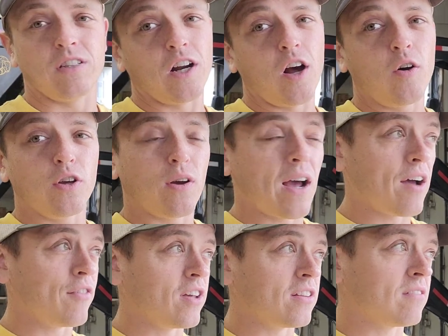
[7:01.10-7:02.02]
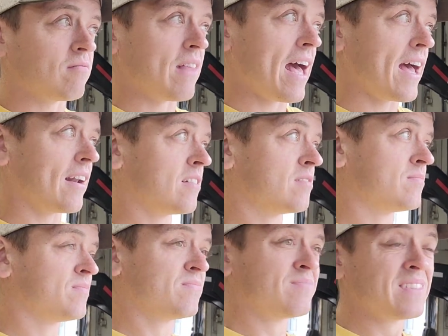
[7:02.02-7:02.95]
you know, you have it that
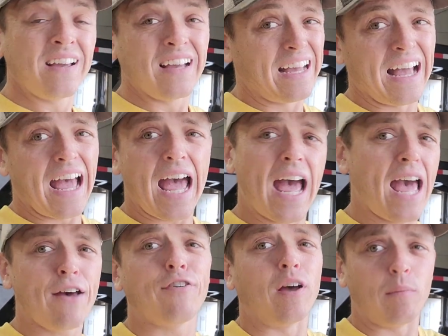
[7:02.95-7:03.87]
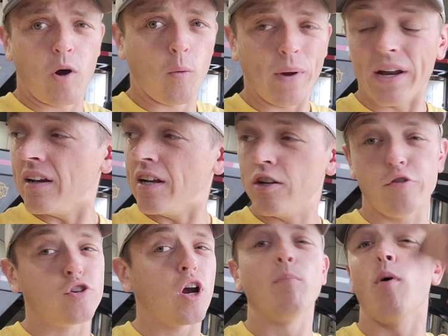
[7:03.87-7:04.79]
F it moment and
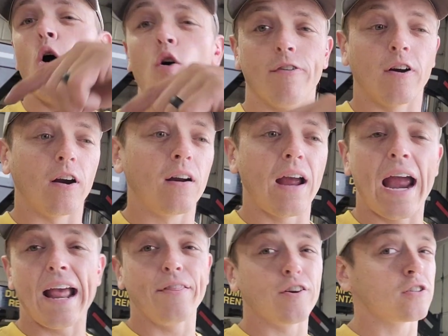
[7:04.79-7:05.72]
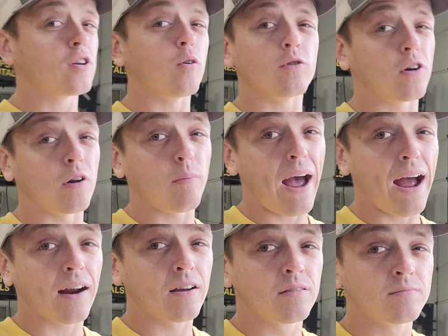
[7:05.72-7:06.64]
you jump over and there's no turning
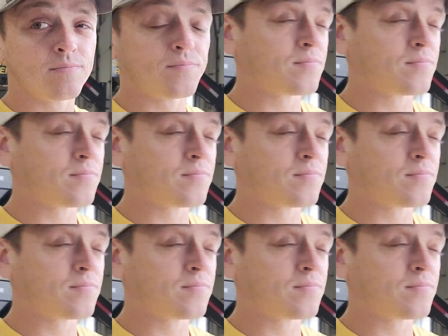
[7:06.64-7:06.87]
back.